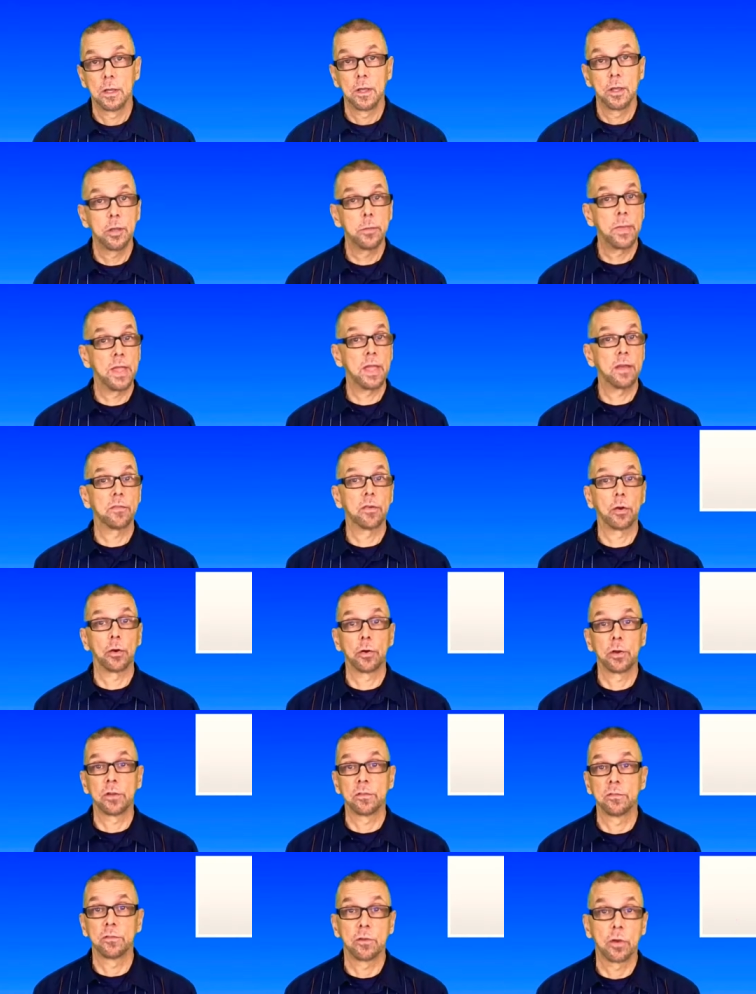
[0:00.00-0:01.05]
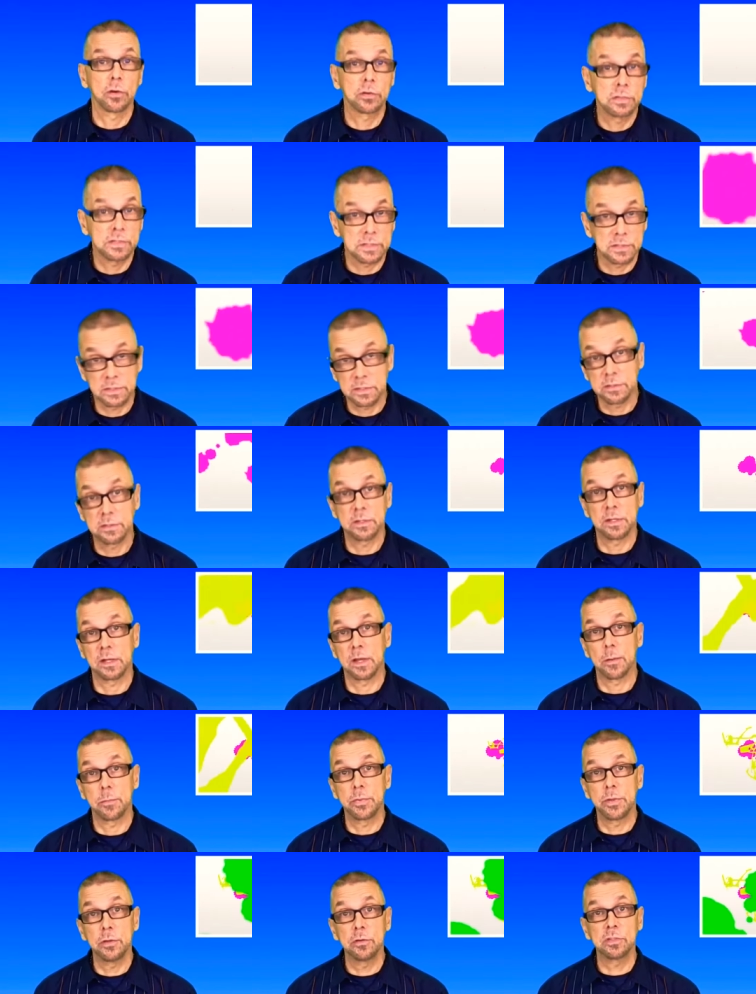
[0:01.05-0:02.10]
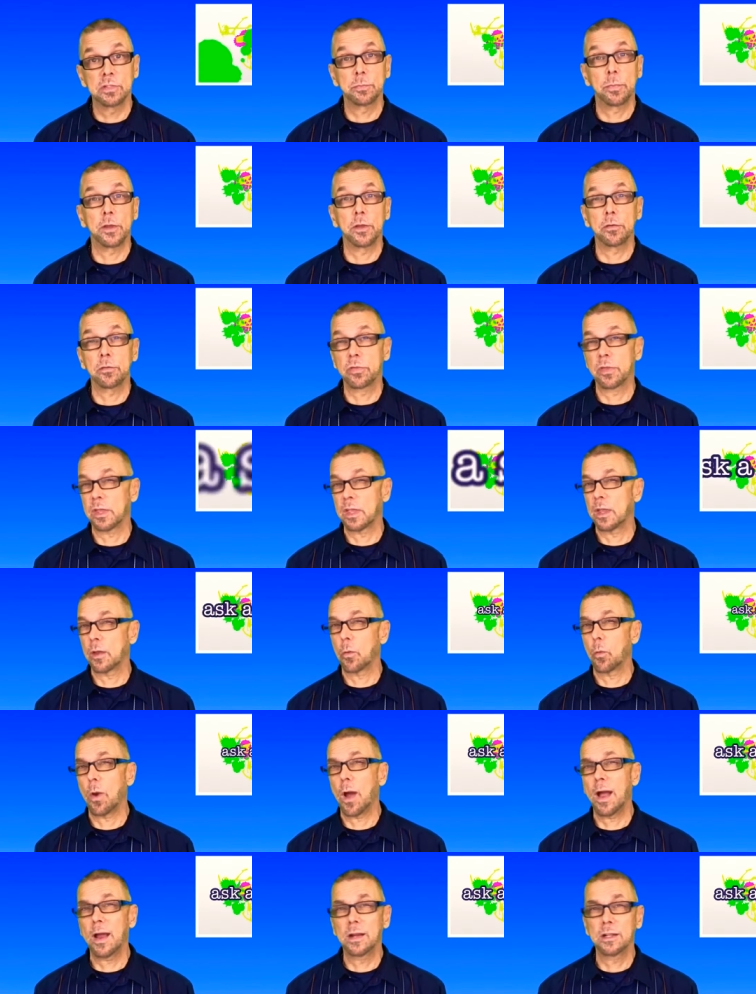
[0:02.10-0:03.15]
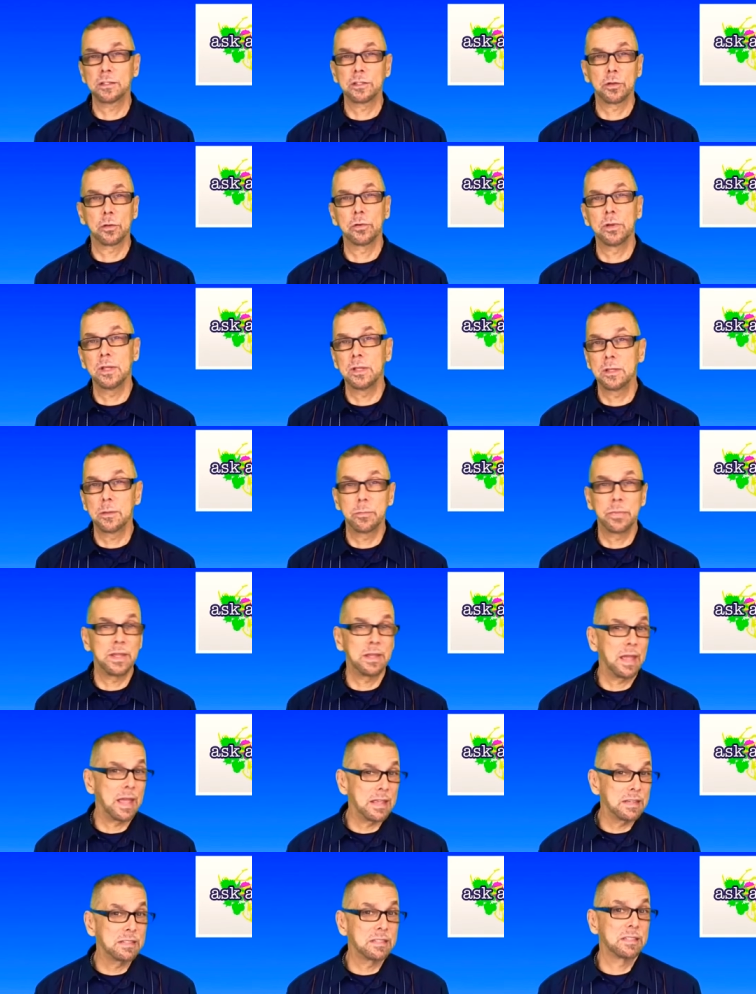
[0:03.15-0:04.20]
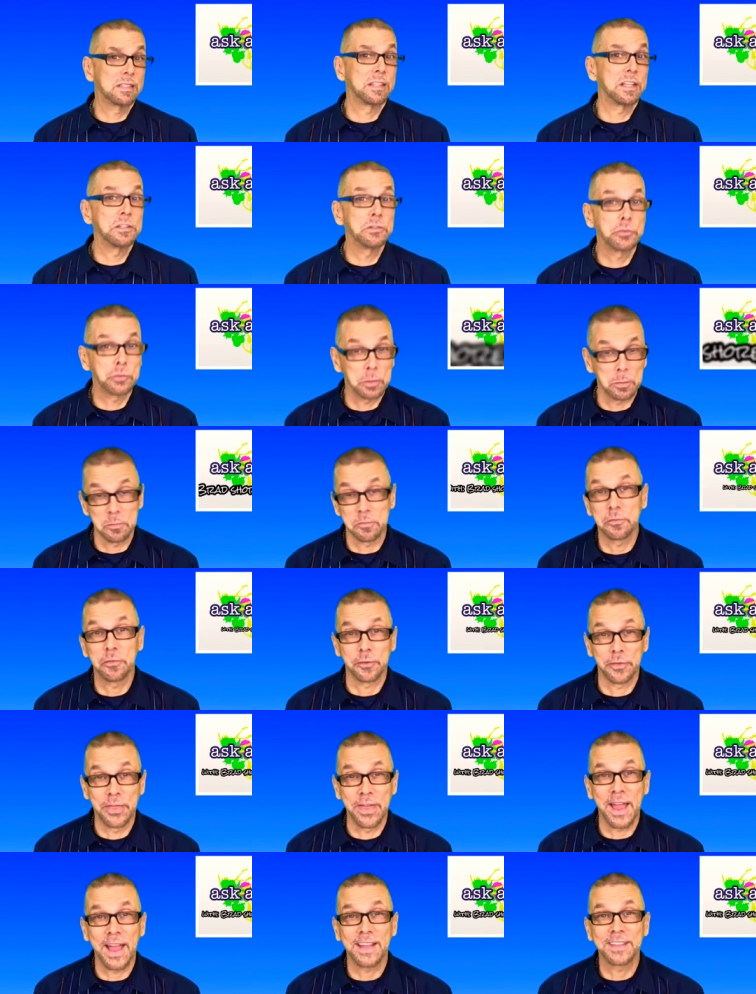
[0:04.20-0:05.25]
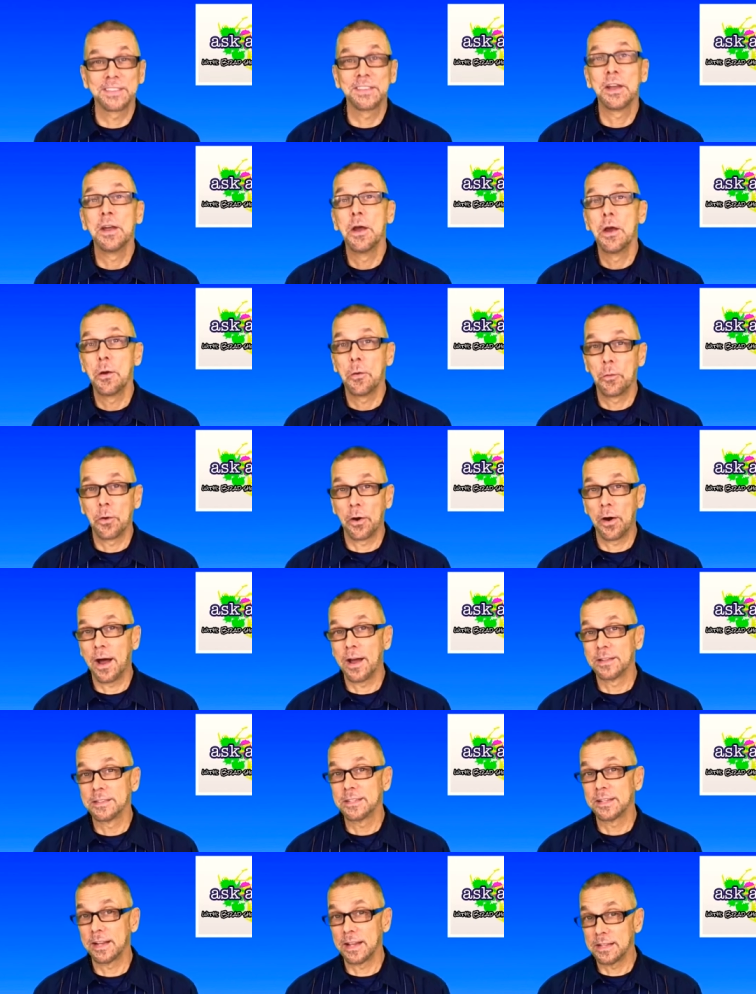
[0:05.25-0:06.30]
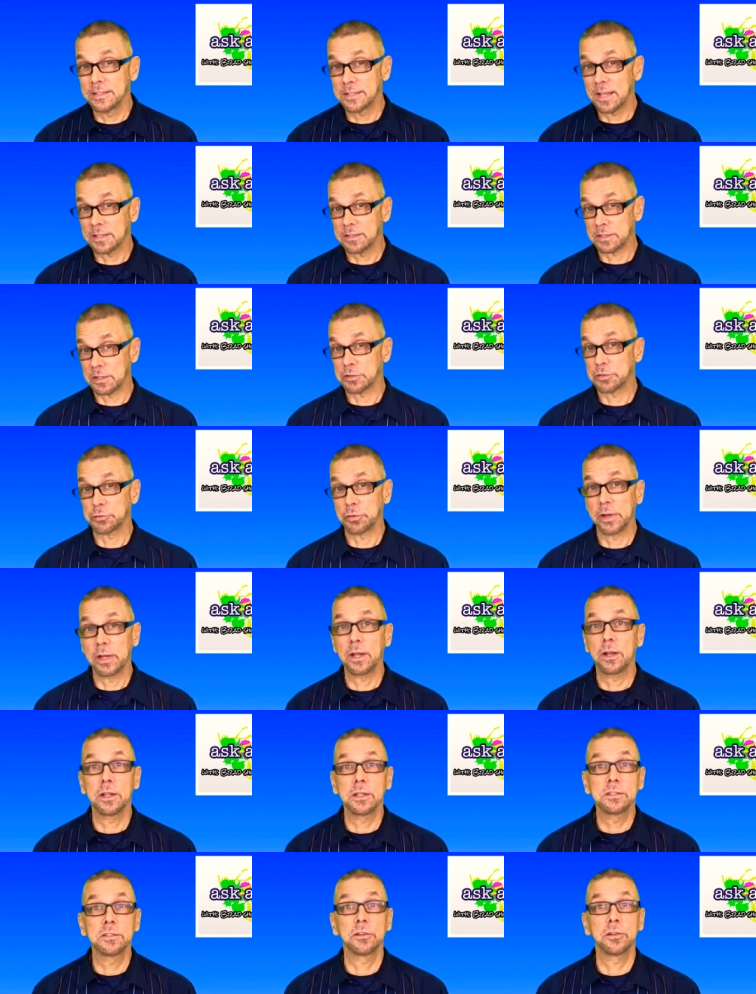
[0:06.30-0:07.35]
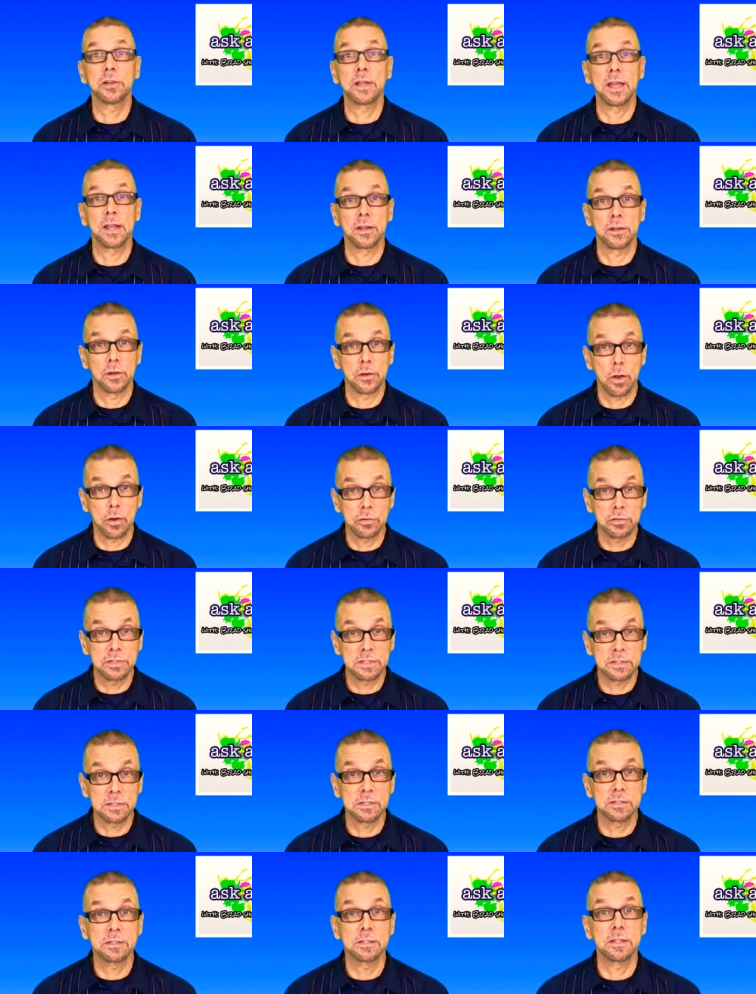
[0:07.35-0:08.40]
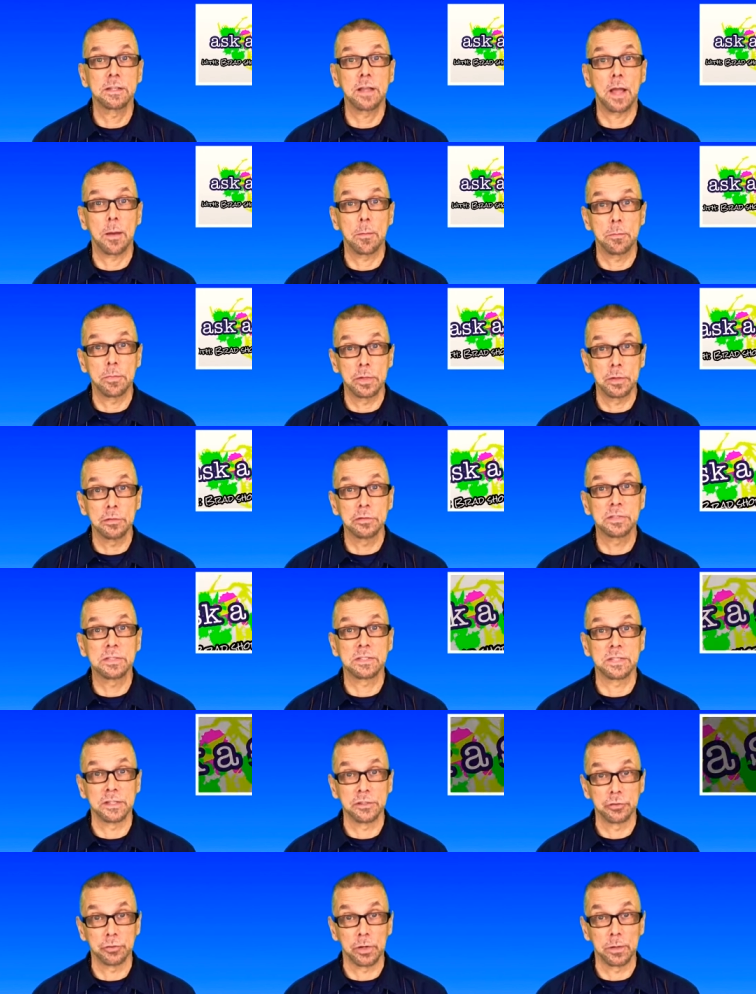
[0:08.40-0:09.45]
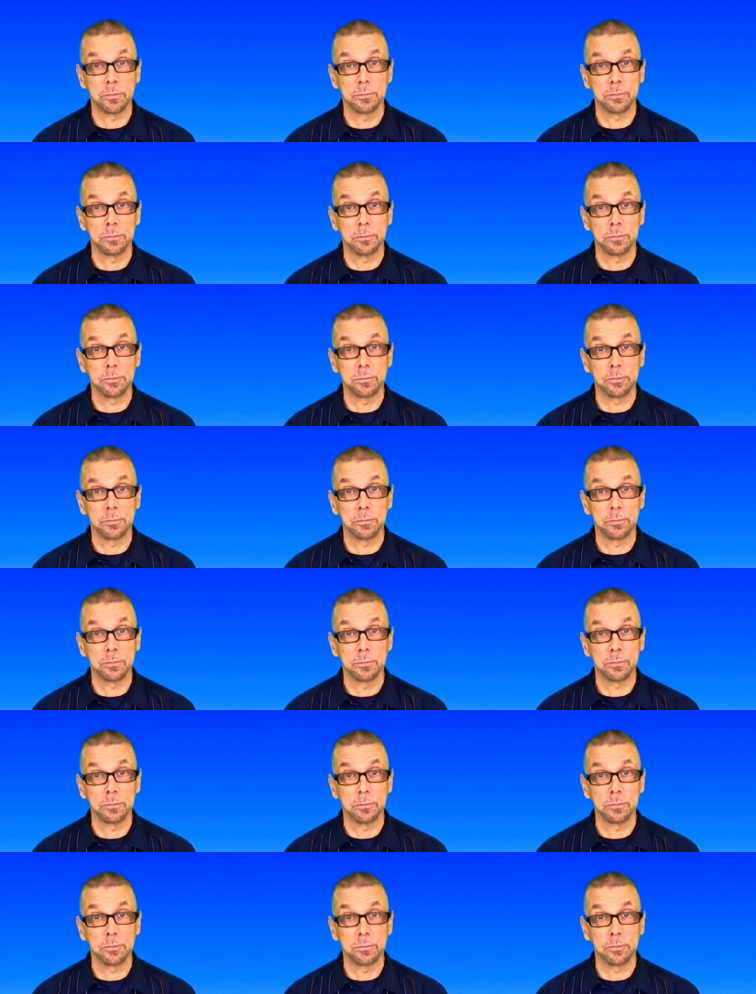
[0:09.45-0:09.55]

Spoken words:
You may have heard of narcissistic abuse, but you're thinking, why does there need to be a syndrome for that? Well, on today's Ask a Shrink, let's look at narcissistic abuse syndrome.